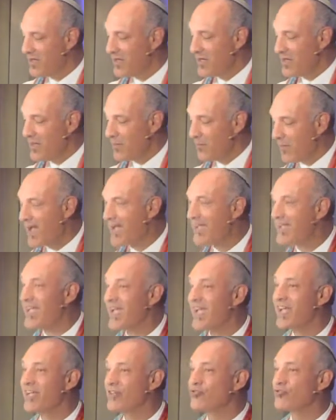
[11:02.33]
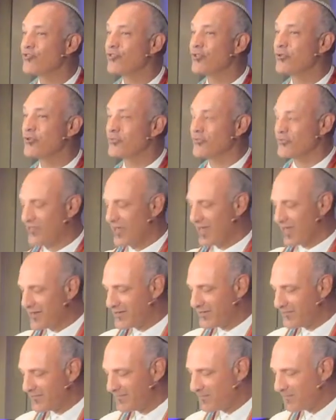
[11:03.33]
Maya Angelou said,
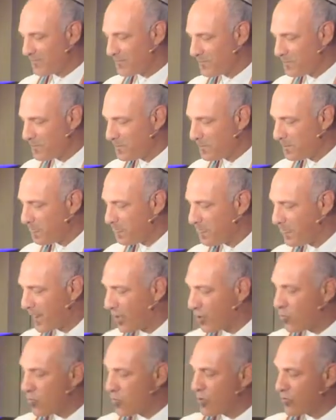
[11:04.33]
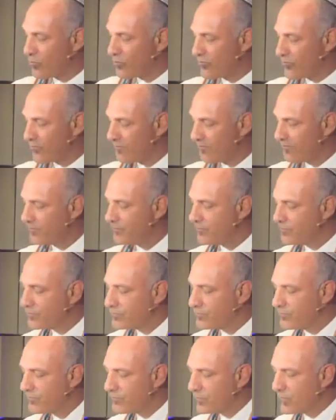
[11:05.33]
quote,
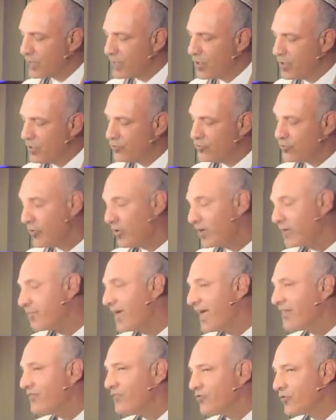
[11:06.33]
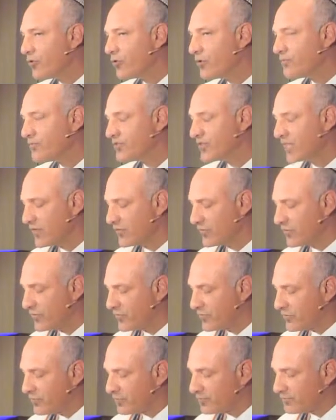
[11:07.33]
"During bad
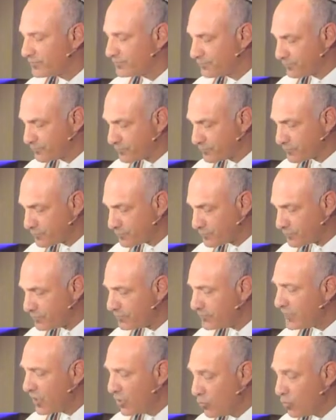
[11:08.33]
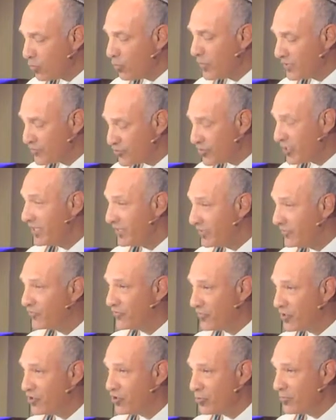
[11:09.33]
circumstances, which is
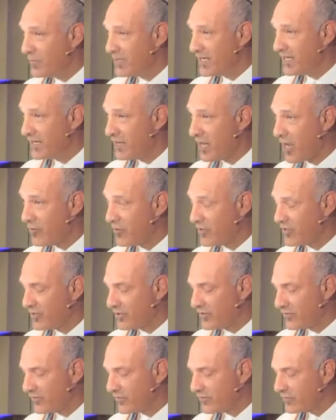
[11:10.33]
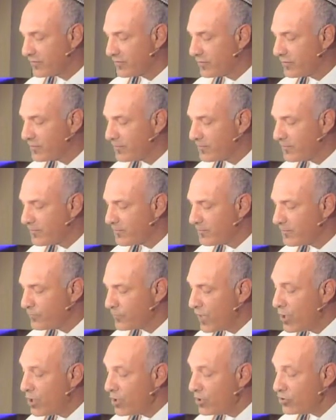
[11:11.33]
the human inheritance,
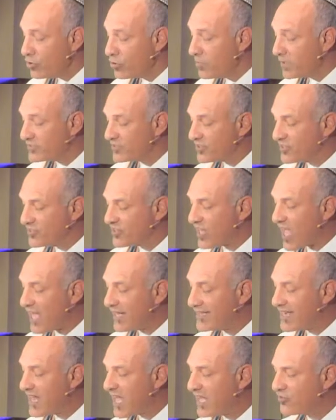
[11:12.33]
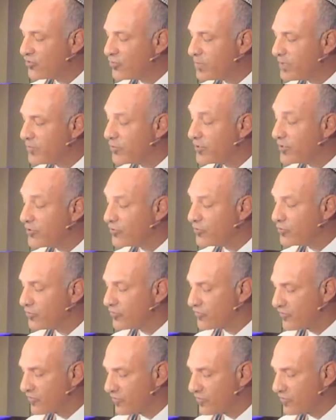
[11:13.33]
you must decide not to be reduced.